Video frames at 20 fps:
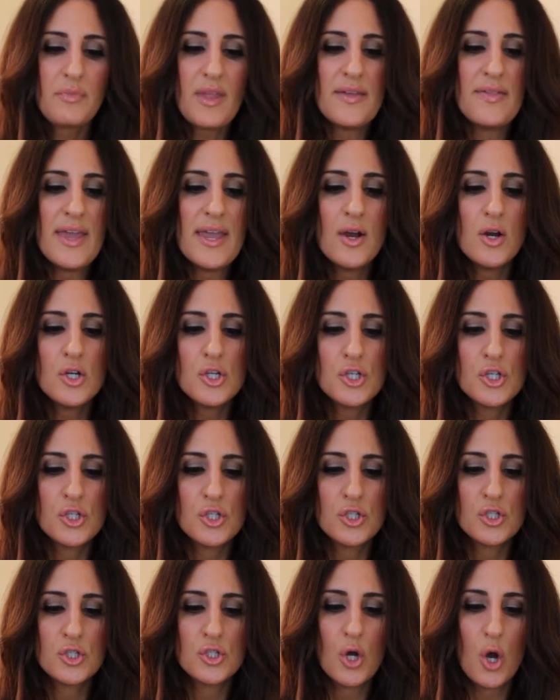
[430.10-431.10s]
they are
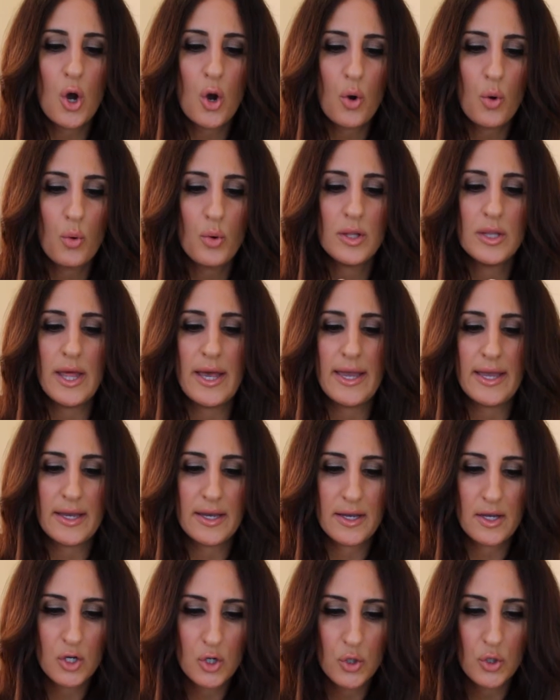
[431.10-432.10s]
so
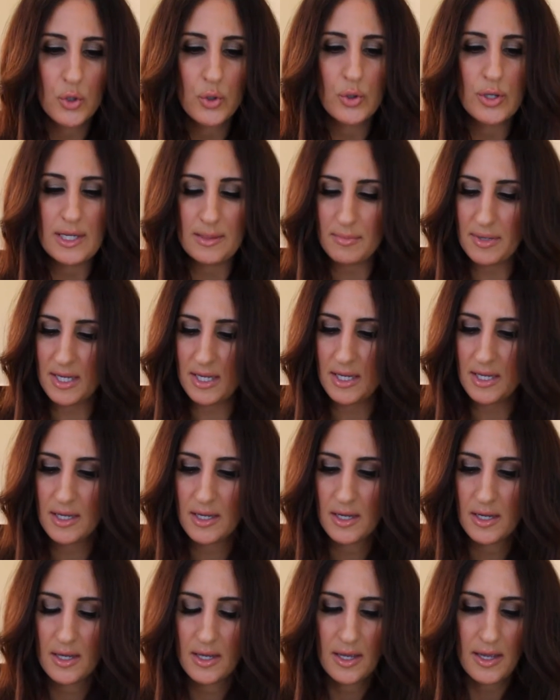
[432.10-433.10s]
like
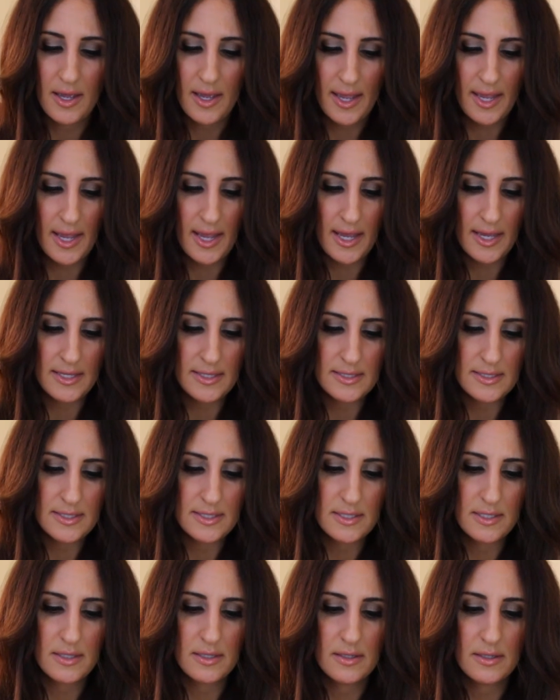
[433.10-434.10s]
creamy
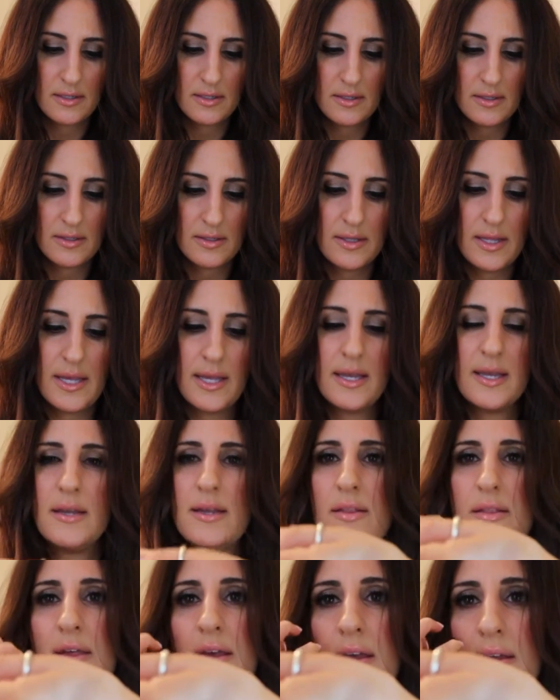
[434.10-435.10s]
and like
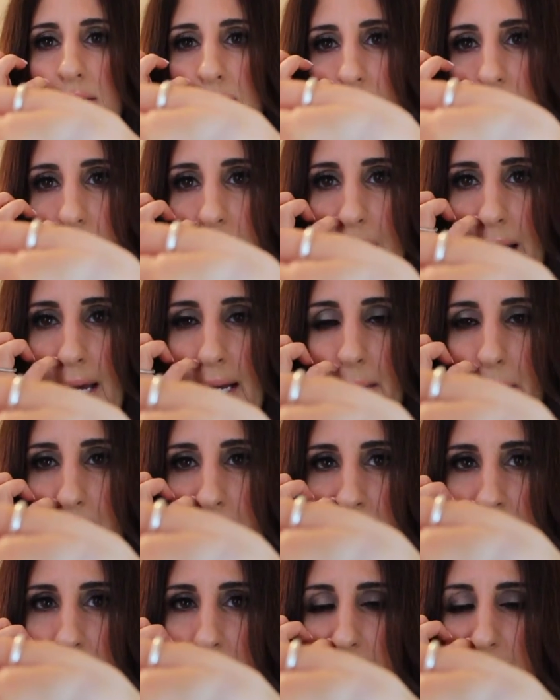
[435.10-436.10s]
they, they kind of
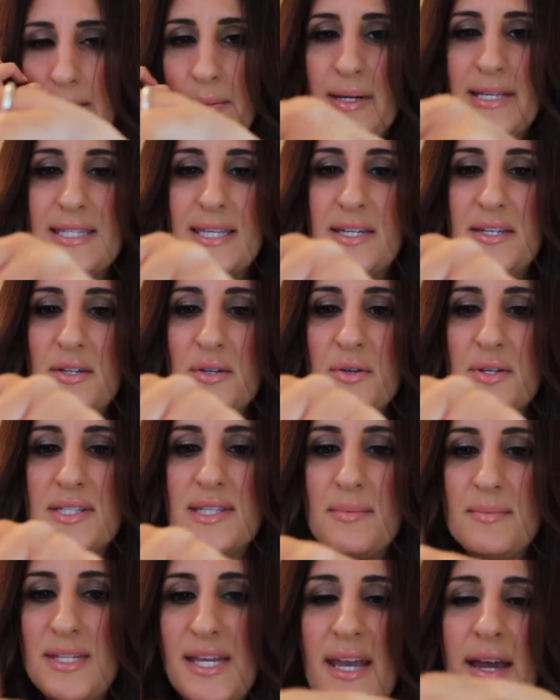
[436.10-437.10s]
blend right into my skin tone
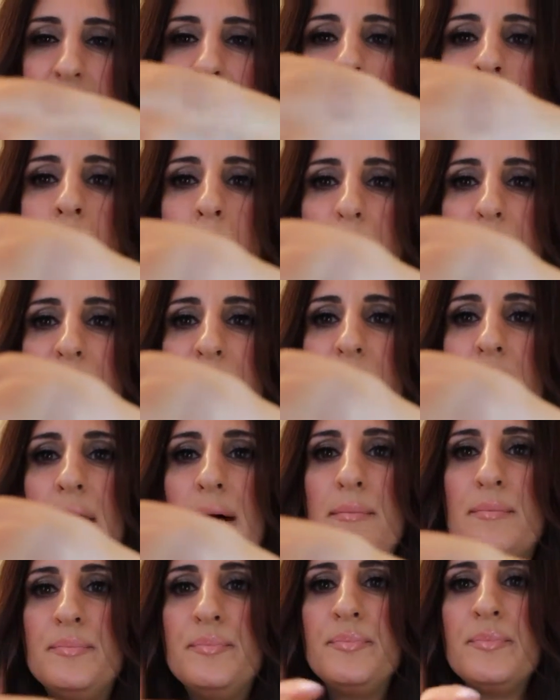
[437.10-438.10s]
because I'm tan, but
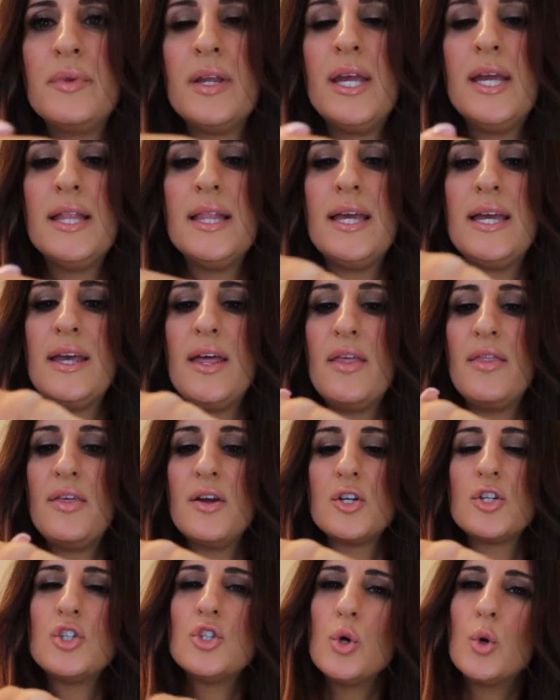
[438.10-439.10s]
um, like
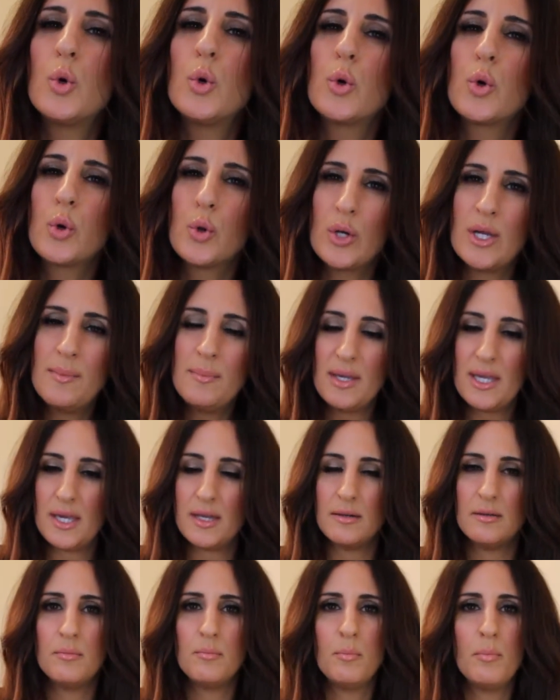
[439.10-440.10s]
they're so creamy
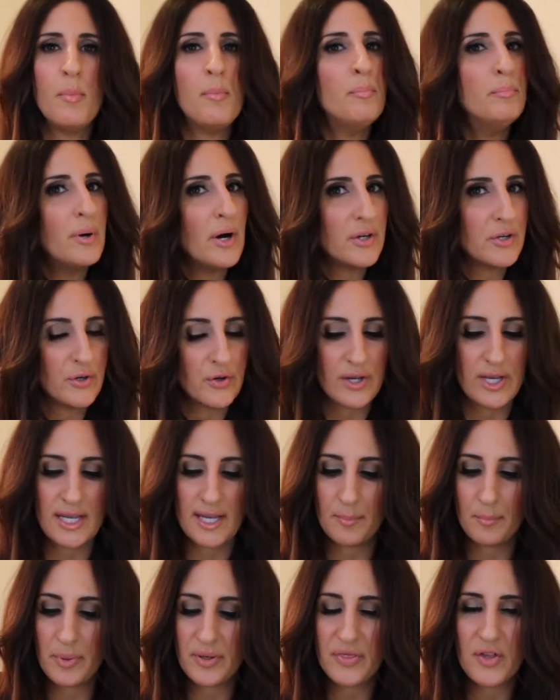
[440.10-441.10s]
and
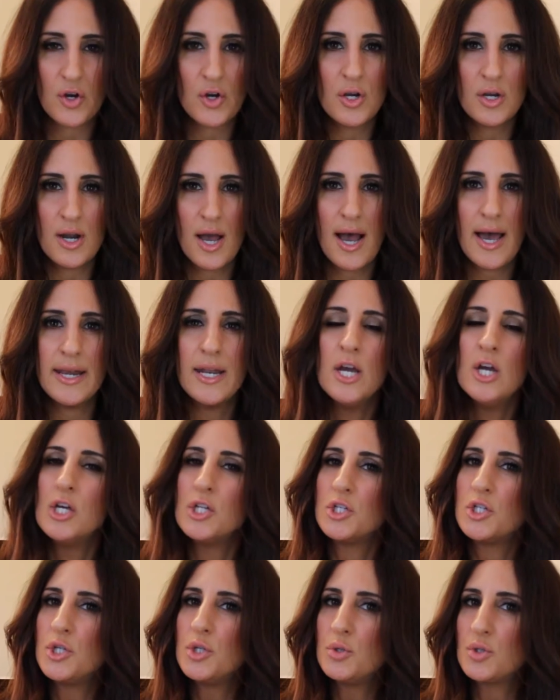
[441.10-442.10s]
buttery, but they're not
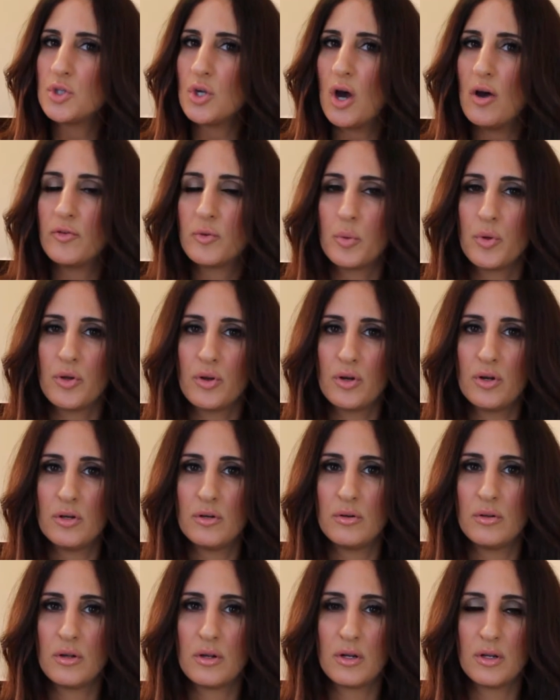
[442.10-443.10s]
too soft where they're,
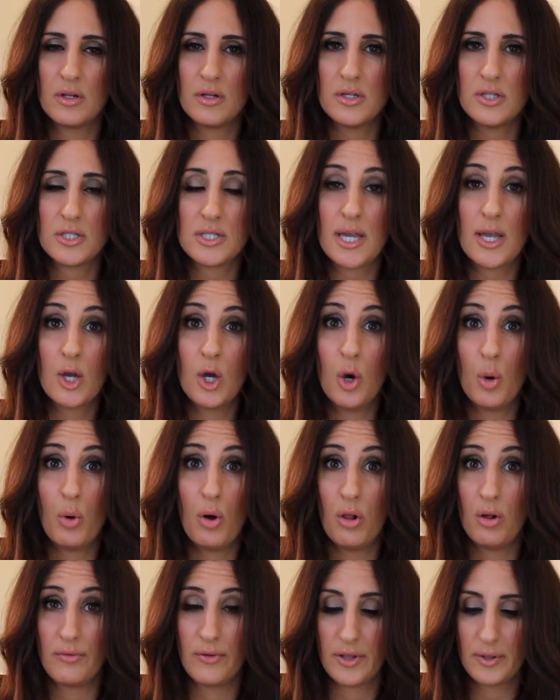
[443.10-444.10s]
they're gonna just like go
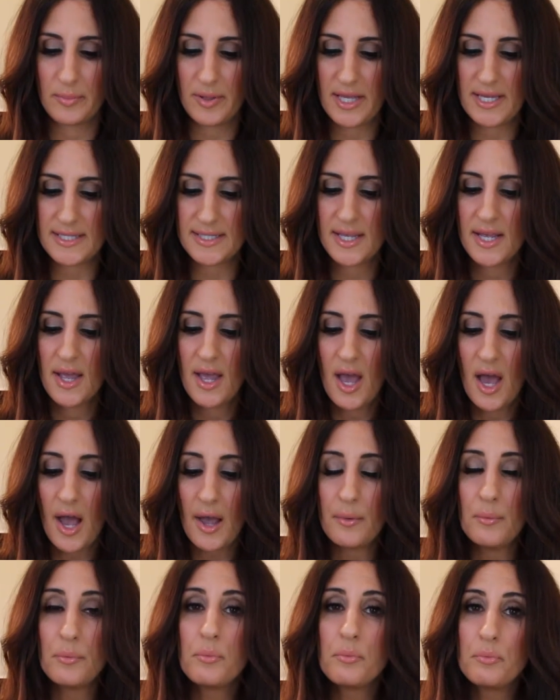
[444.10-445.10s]
all over the place.
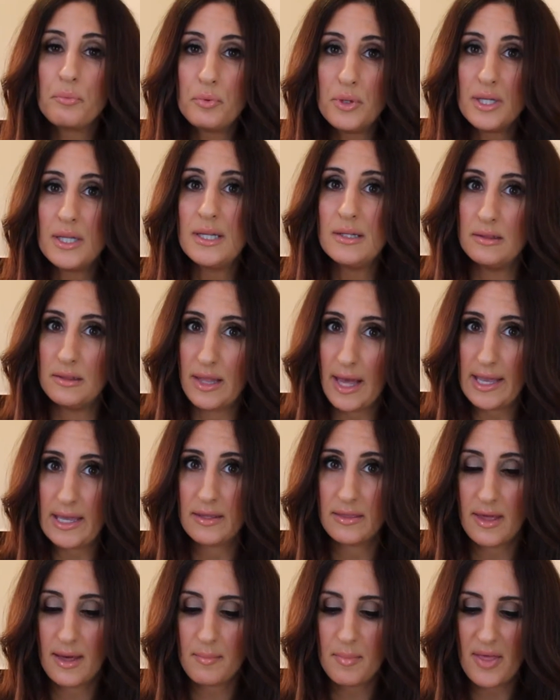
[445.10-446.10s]
I really
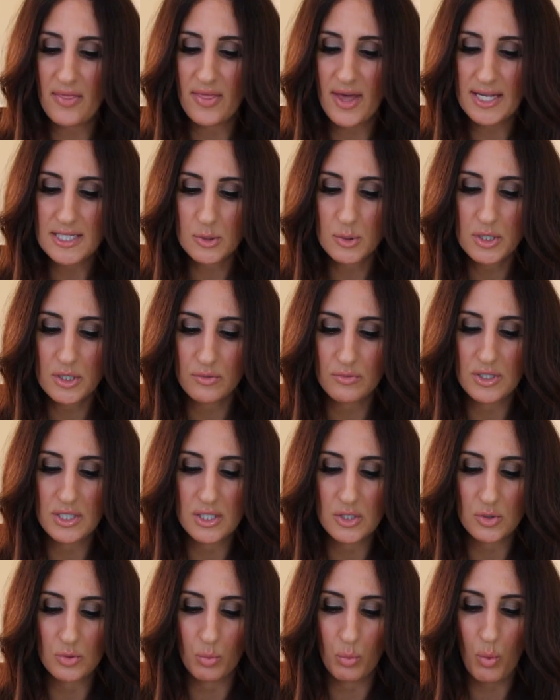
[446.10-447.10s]
like them. And that's one of the
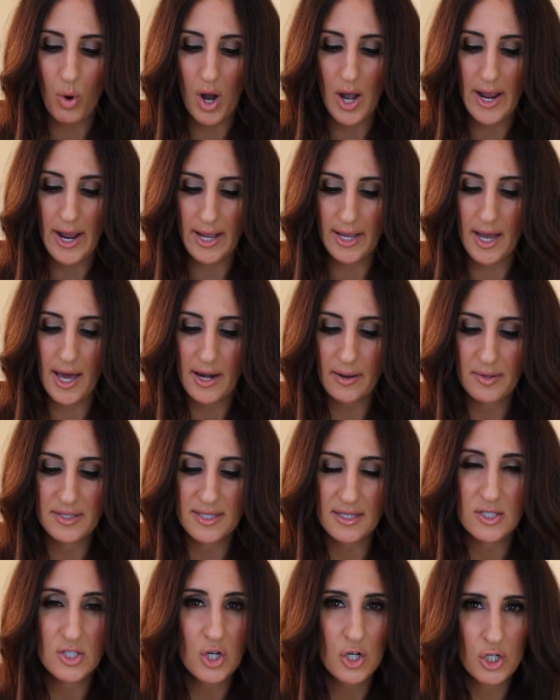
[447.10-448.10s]
reasons why I got it
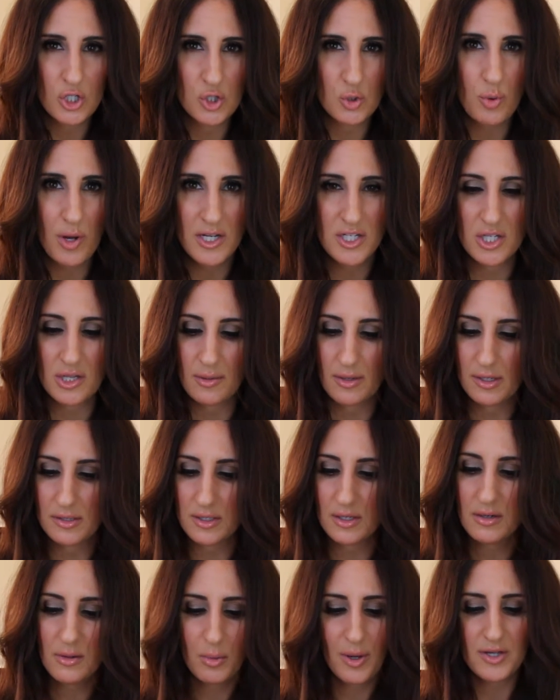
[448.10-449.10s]
because I started swatching them and I
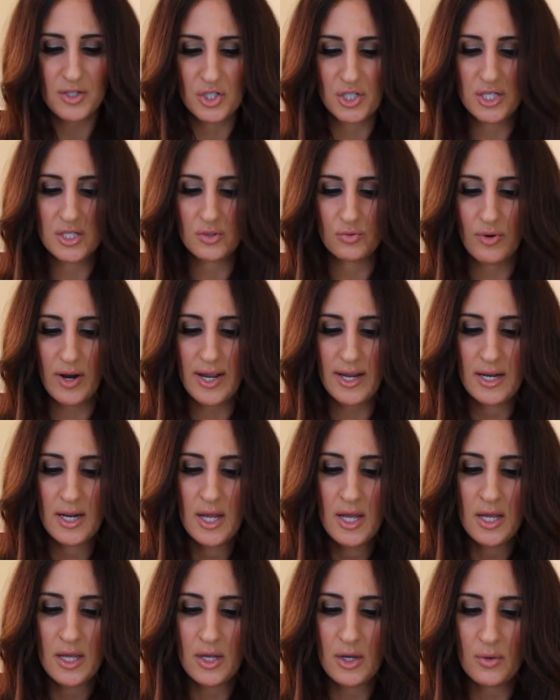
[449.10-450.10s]
was like, oh wow, she is right.
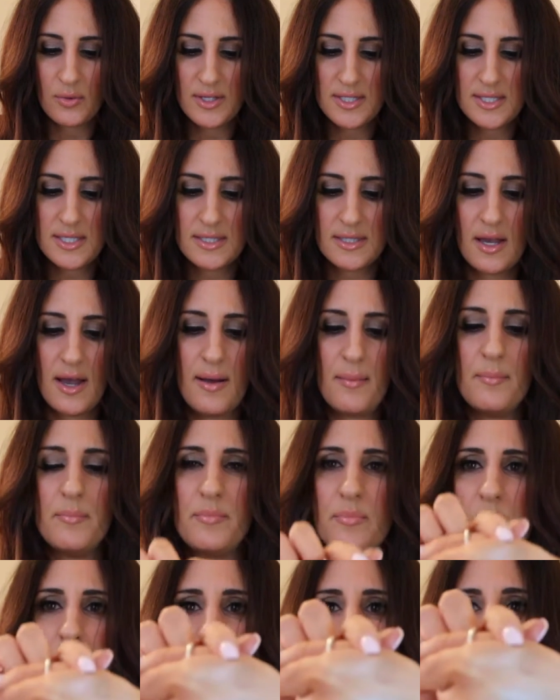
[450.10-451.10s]
You know, this is
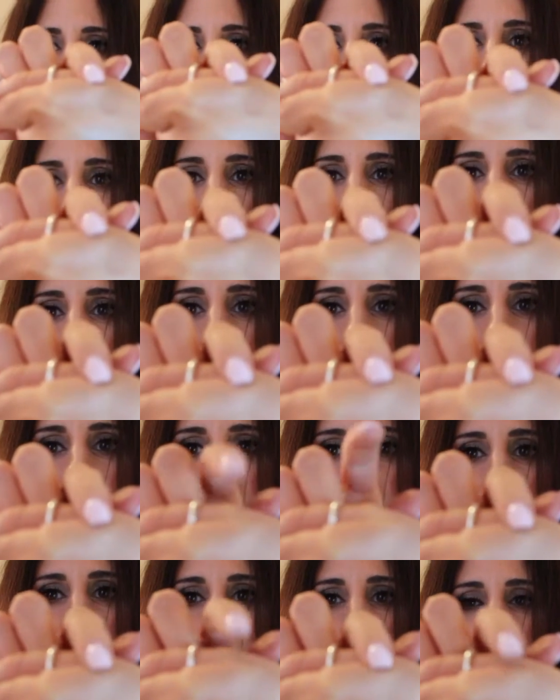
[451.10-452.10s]
um, well, like one of the
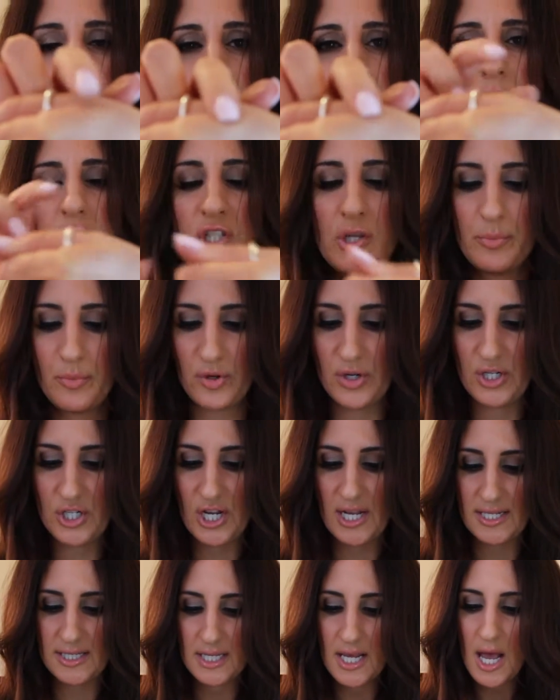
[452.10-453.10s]
shimmery
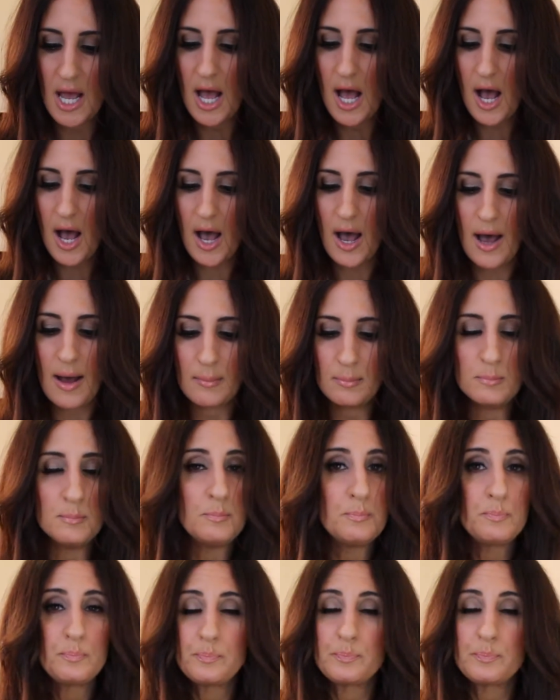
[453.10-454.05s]
shades. Um,